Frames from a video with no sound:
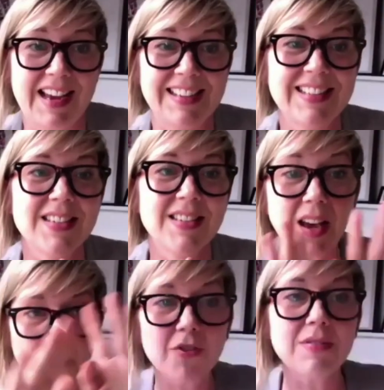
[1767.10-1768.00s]
hand, the
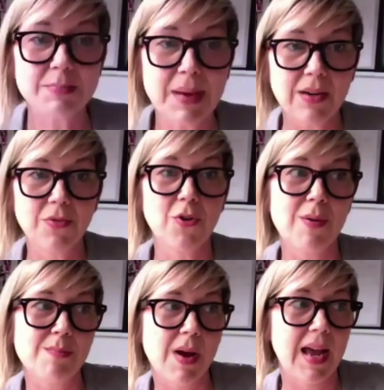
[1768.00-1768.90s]
cover is made
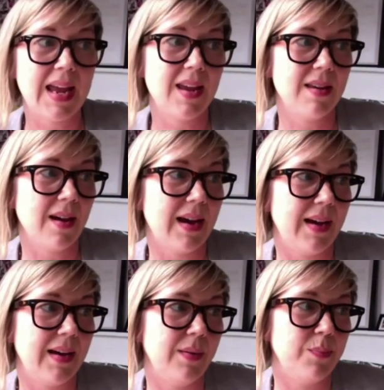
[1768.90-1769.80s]
from
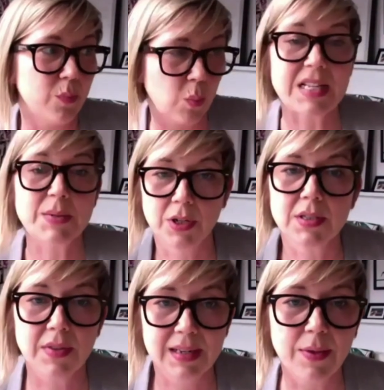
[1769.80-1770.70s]
a waste
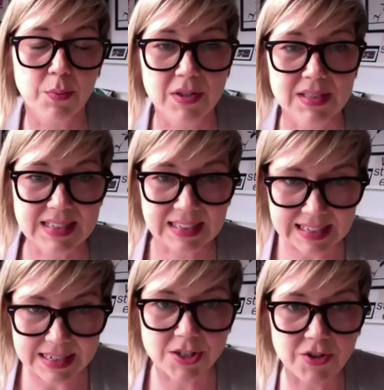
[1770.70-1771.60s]
product of the leather processing
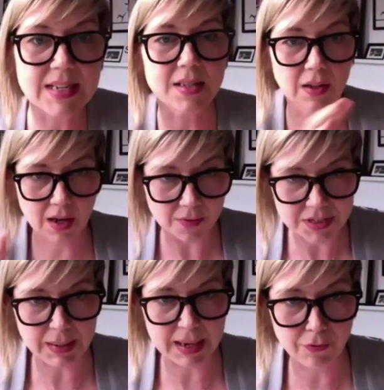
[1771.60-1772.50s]
industry. So the
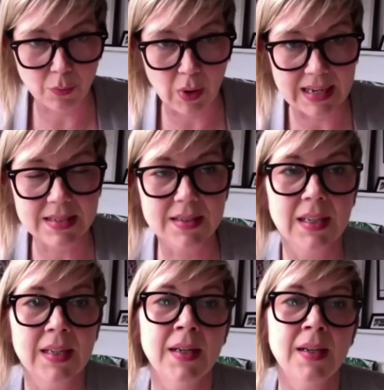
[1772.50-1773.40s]
cover's made from waste.
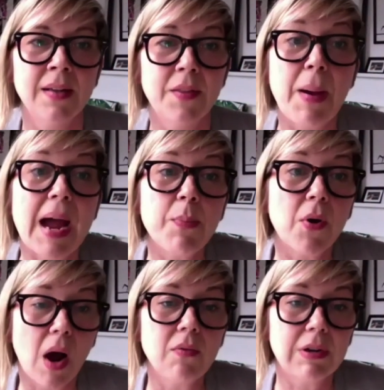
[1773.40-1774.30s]
The
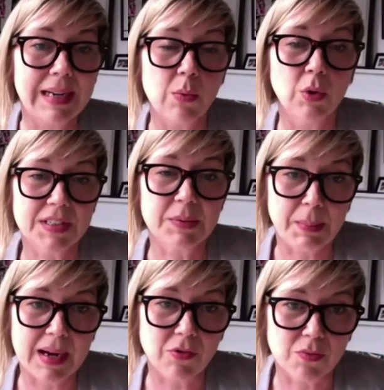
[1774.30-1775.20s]
paper, I really wanted to be
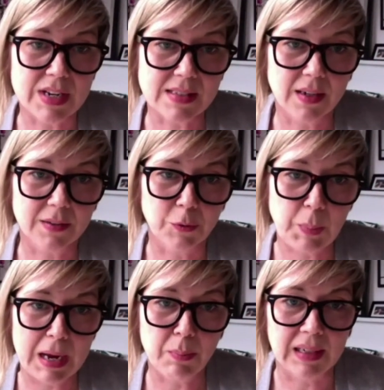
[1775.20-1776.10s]
made from recycled
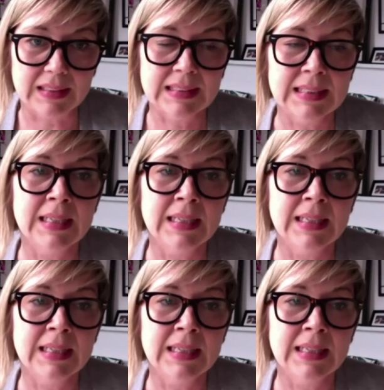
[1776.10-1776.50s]
paper.